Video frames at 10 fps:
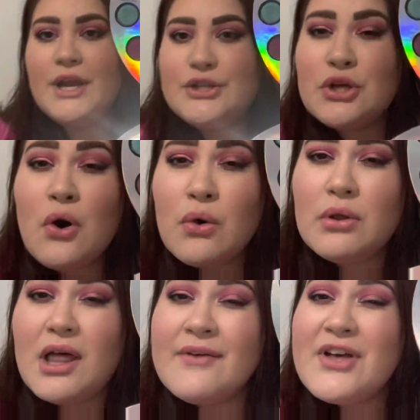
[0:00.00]

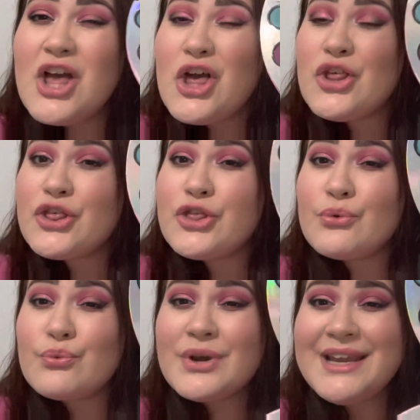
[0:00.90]
total of
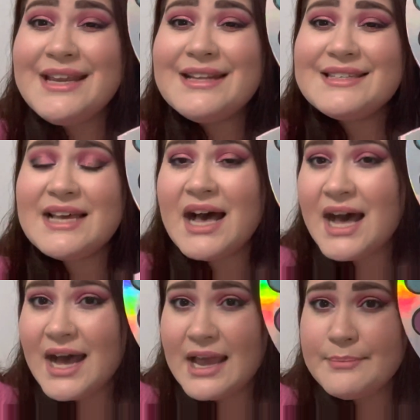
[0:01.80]
3
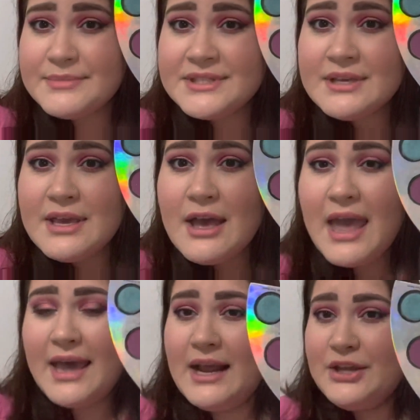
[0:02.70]
times,
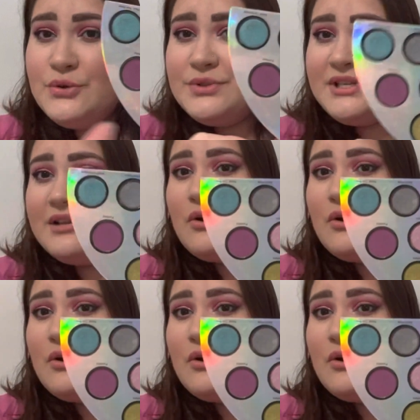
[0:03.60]
and I used it